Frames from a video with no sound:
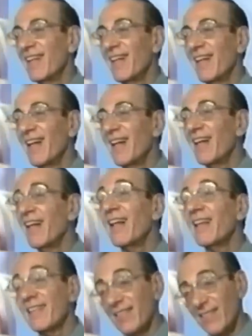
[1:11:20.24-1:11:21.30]

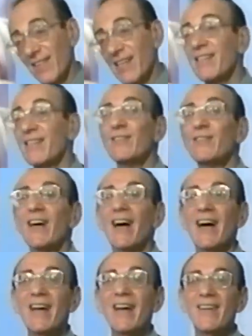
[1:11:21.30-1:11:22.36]
Love. Well, that's a good
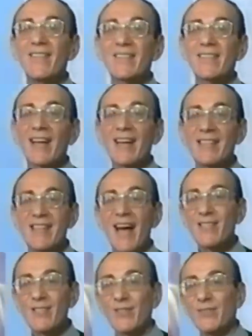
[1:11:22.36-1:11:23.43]
try. It's not his
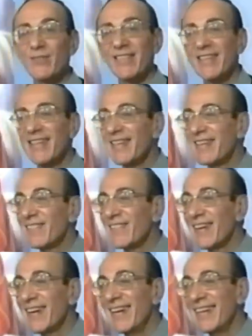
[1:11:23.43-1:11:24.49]
answer, but
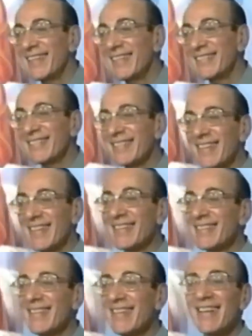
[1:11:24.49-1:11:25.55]
what, what else?